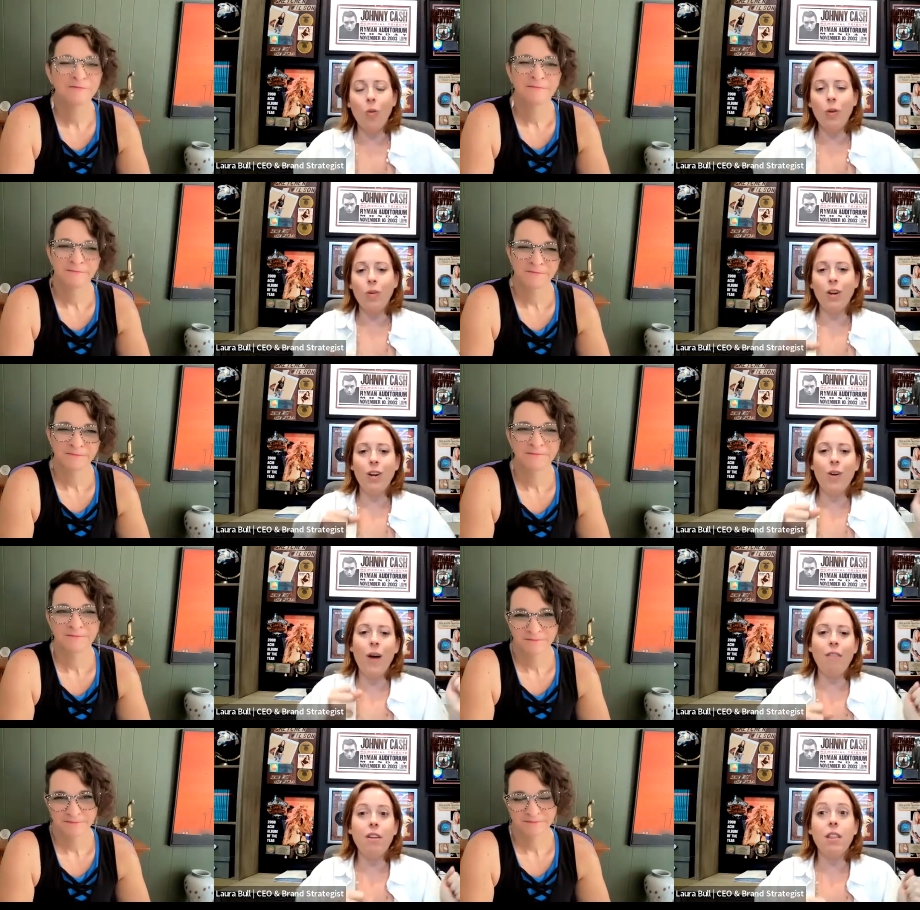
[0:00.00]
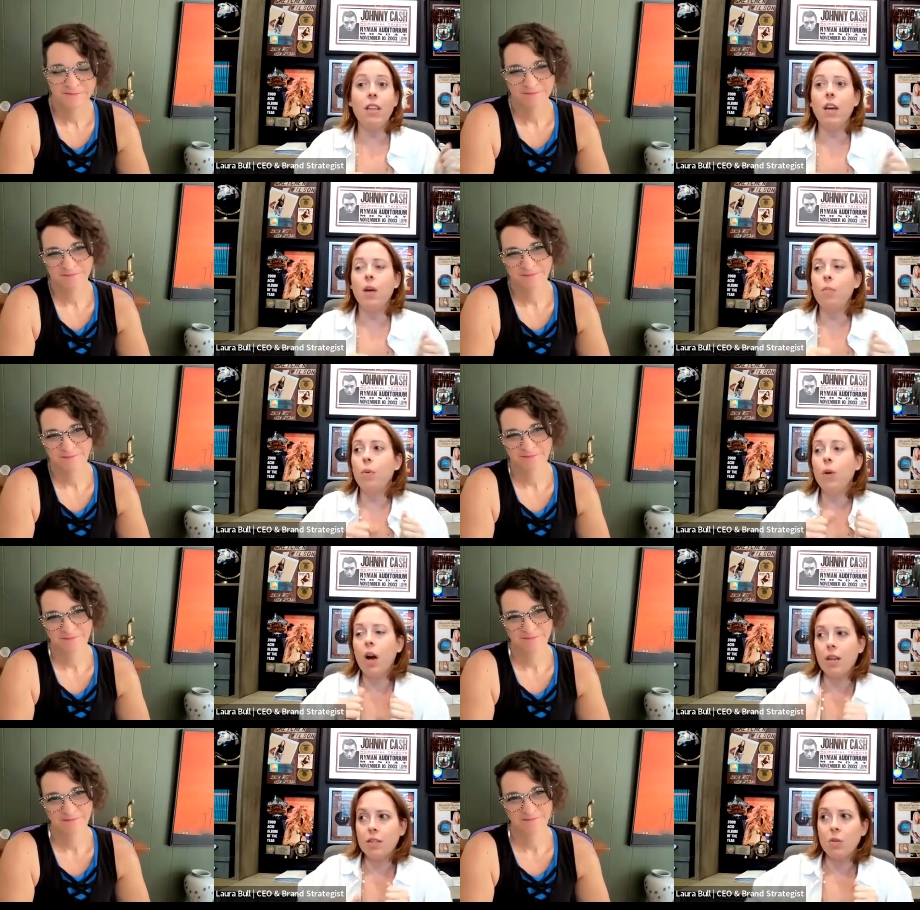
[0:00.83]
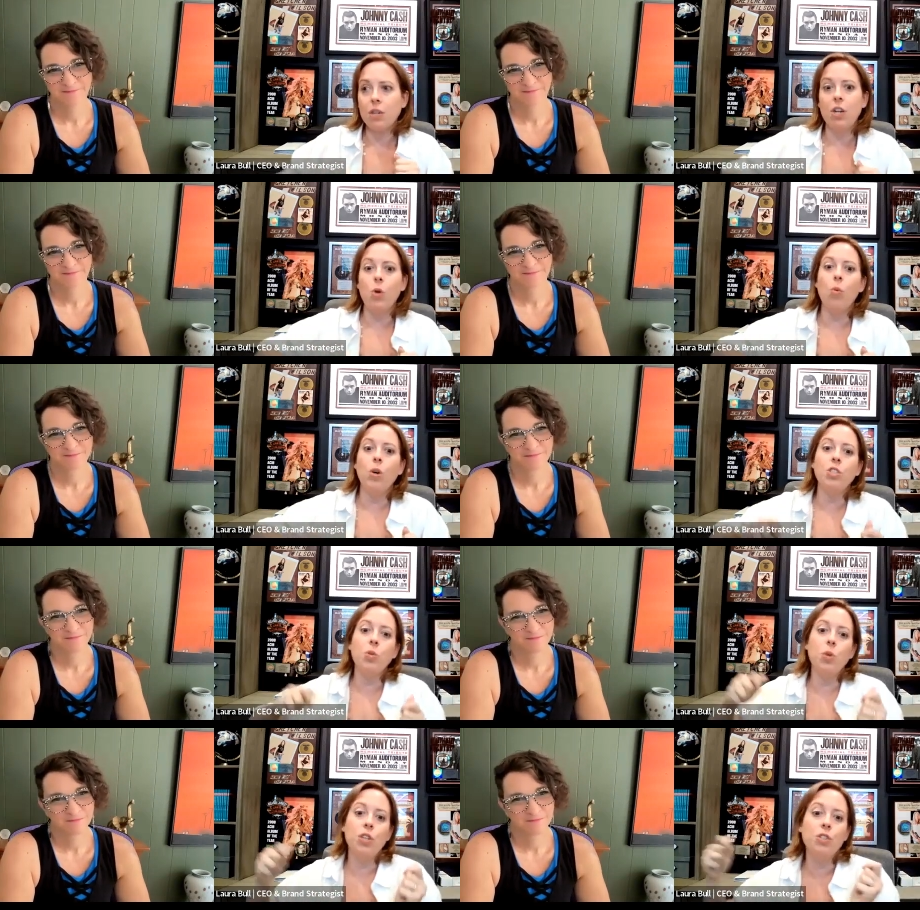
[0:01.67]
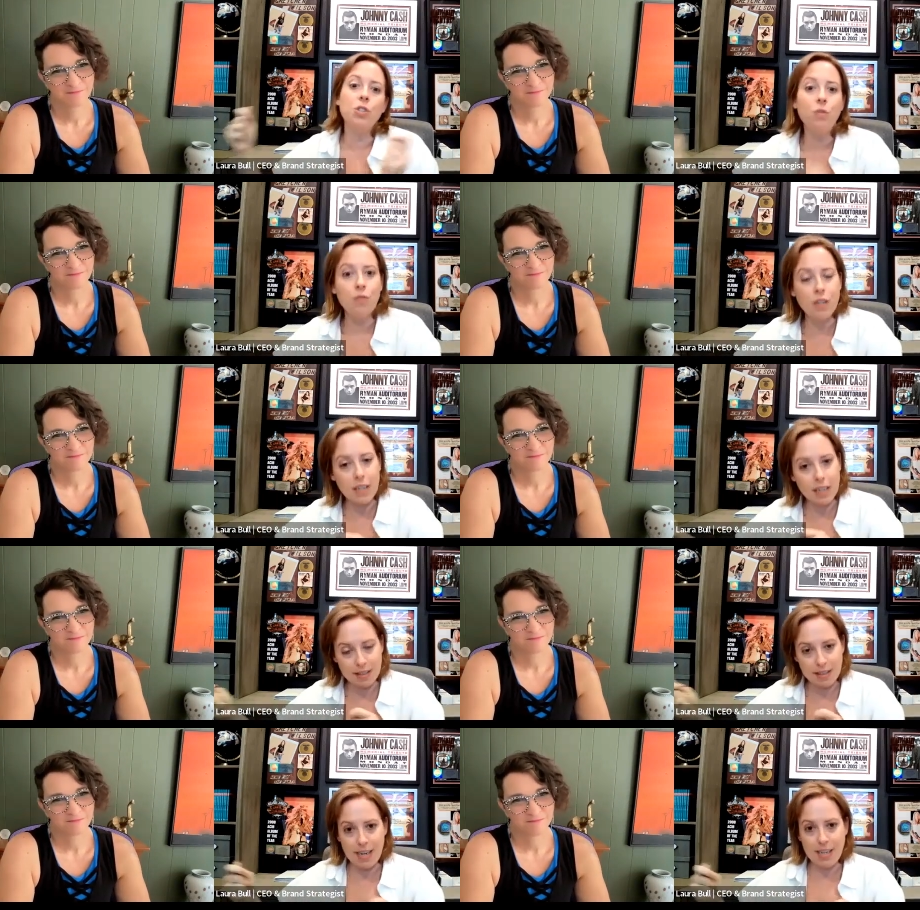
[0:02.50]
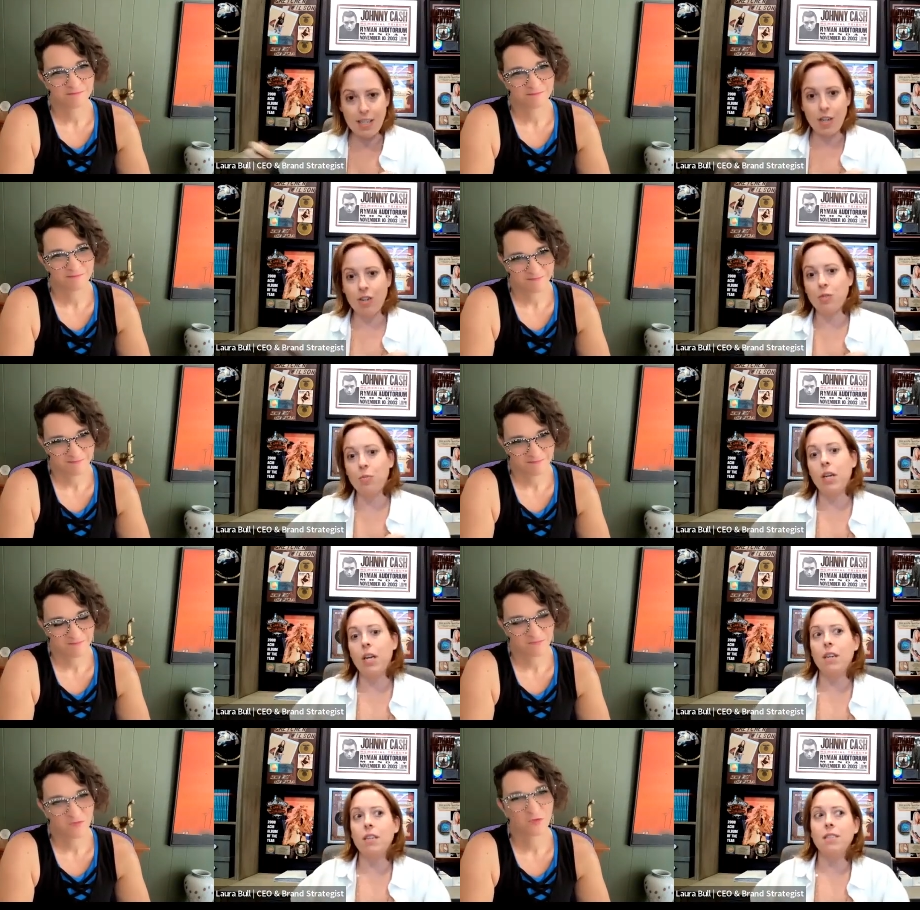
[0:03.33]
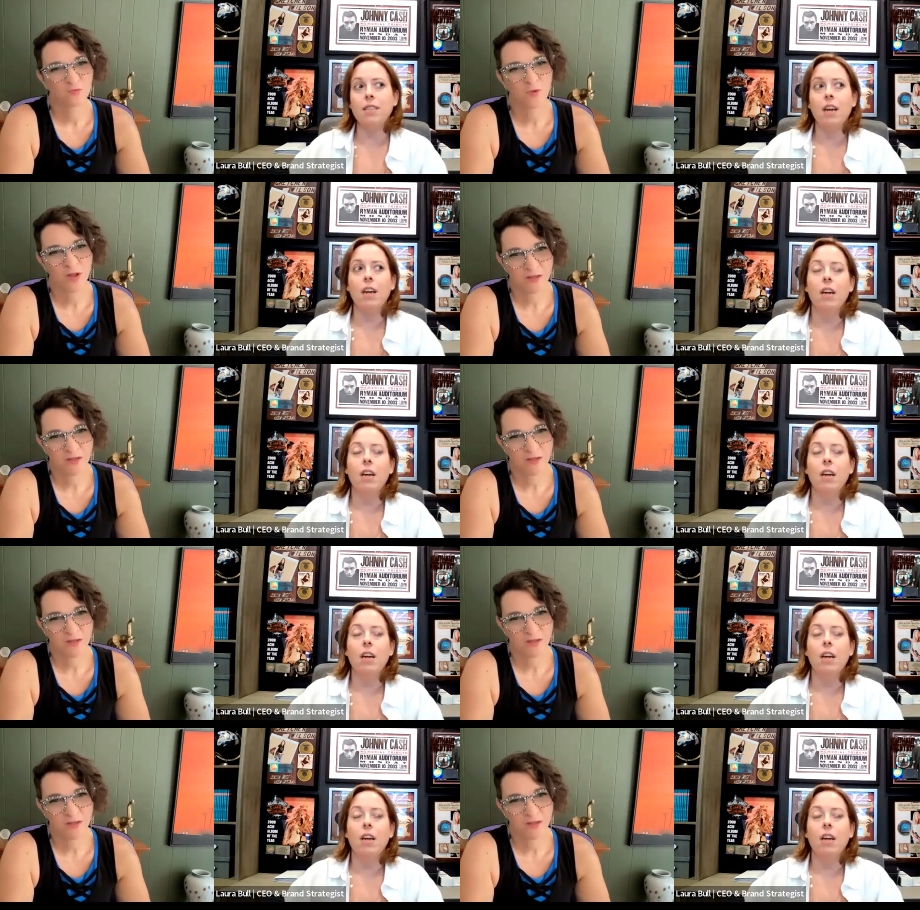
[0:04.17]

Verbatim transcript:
Speaker 1: We want to know everything, but we also want to know what you want to do for the next 10 years, because